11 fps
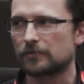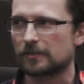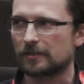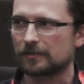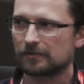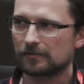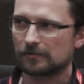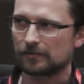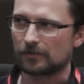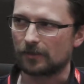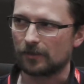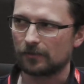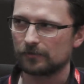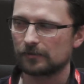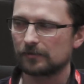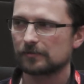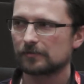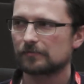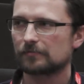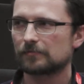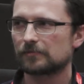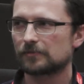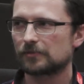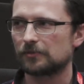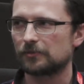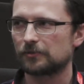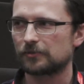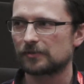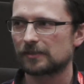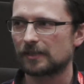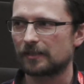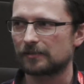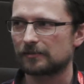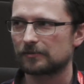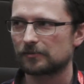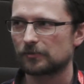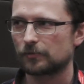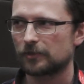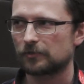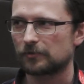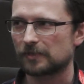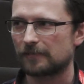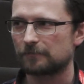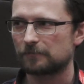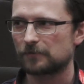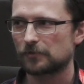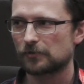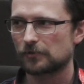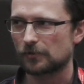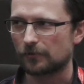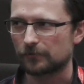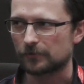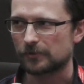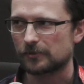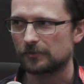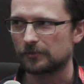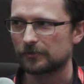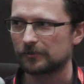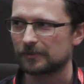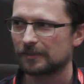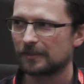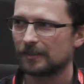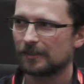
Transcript: using their own solutions and switch to some software solutions?